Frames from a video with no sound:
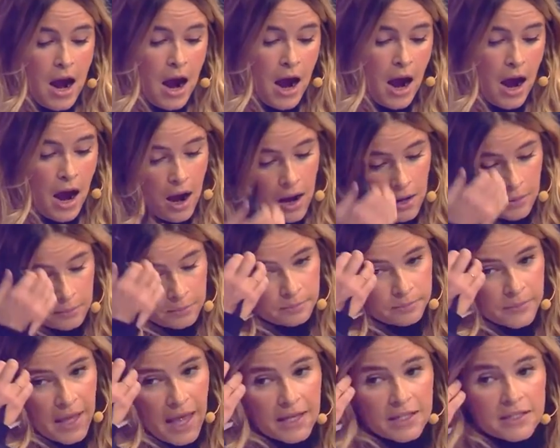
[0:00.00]

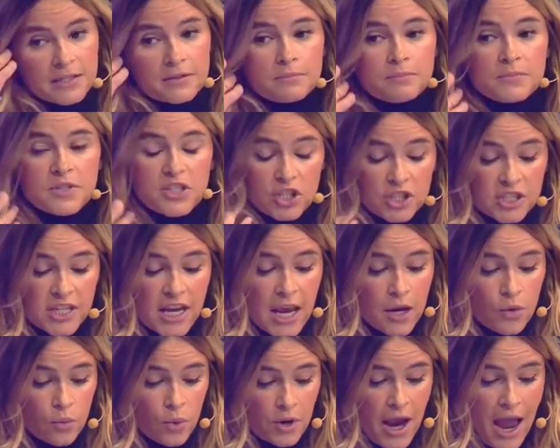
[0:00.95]
And
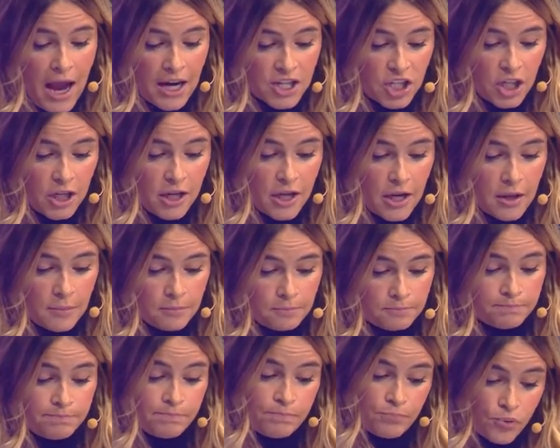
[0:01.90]
today we're actually
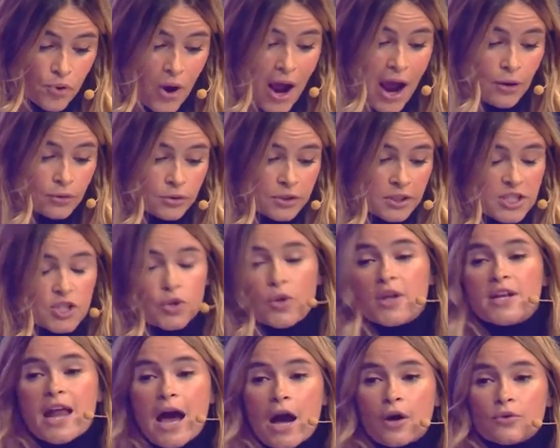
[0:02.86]
proud to
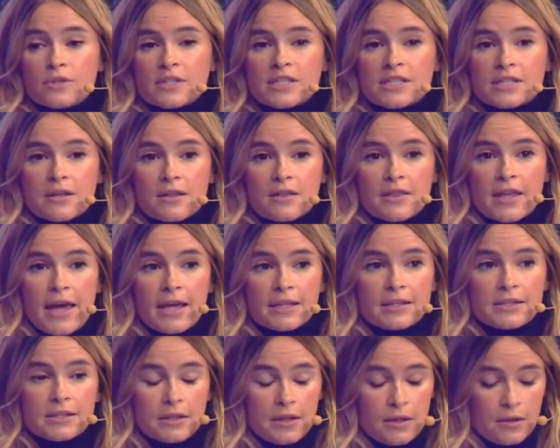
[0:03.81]
announce
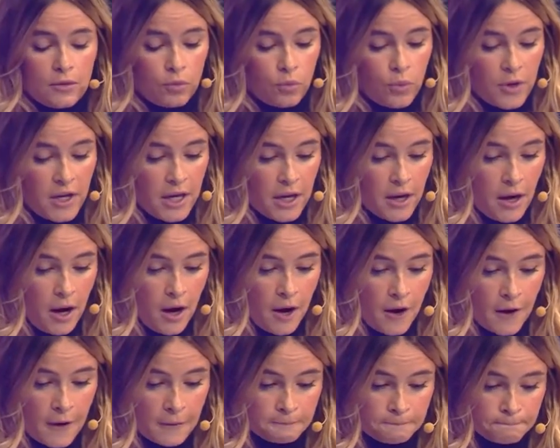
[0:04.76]
that we
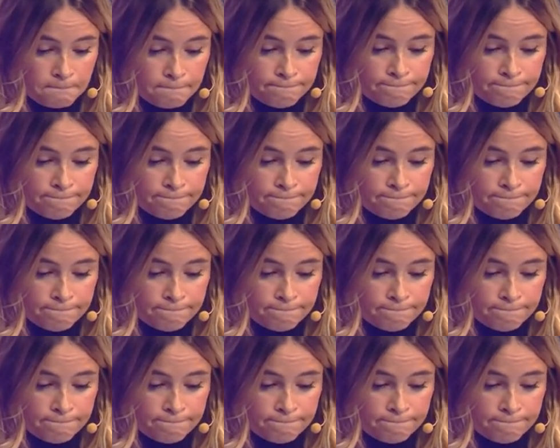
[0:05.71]
are